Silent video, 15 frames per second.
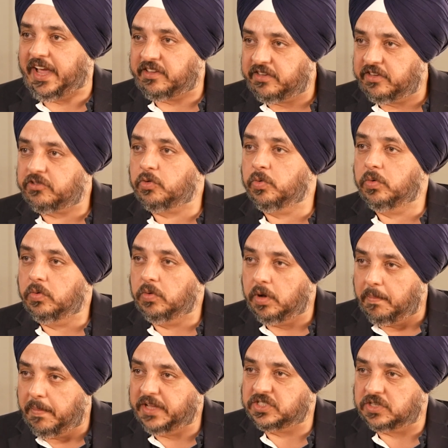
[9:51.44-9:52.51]
access to
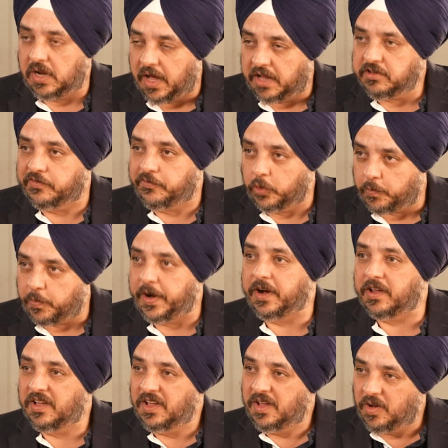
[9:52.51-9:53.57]
a much larger
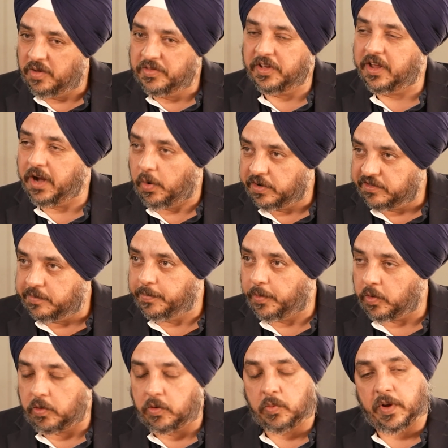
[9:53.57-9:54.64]
footprint on the ground, is
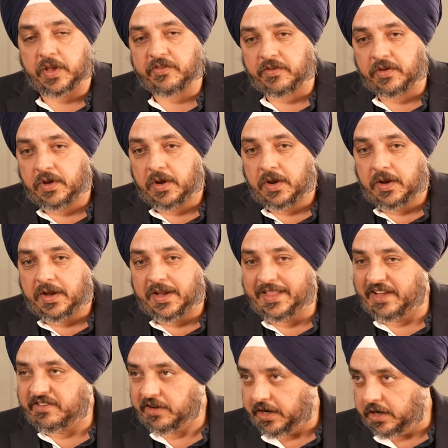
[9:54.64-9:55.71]
important to us. And
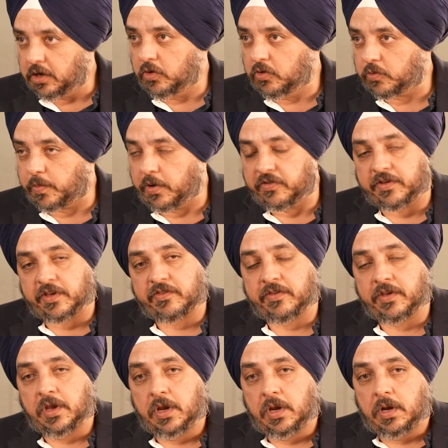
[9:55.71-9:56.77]
that's a continuous
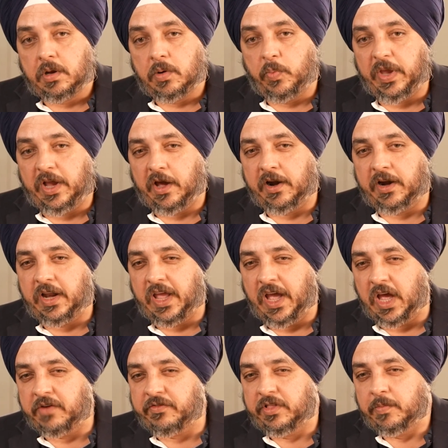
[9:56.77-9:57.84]
process. We currently
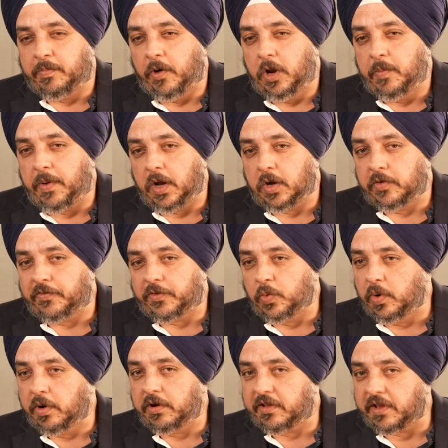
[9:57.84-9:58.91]
have in the ballpark of
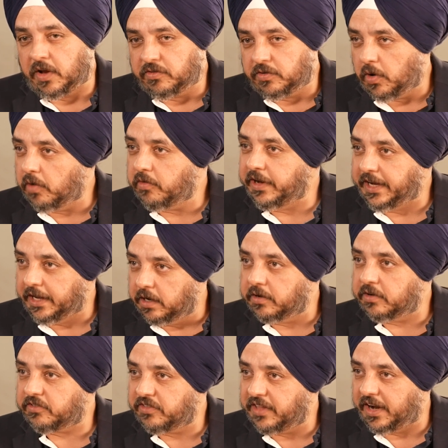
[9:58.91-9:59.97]
200,000 odd
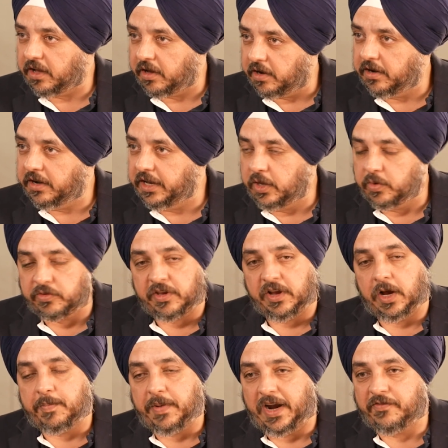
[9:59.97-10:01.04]
retailers that are currently
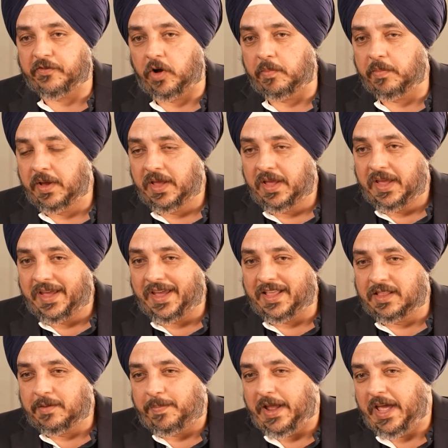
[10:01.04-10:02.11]
using our platform.
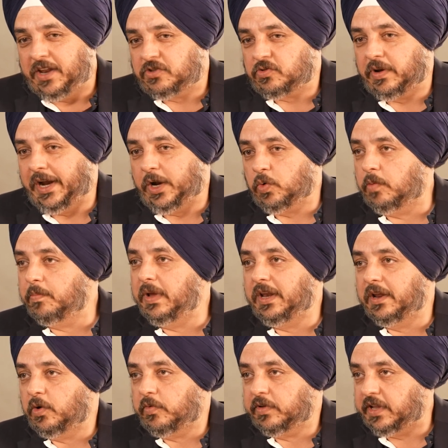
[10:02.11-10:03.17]
And the plan is to get to 1
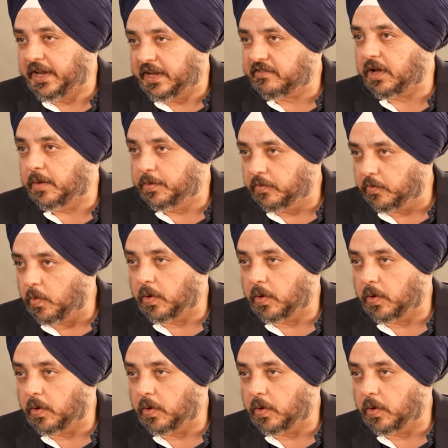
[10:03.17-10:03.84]
million over the next couple of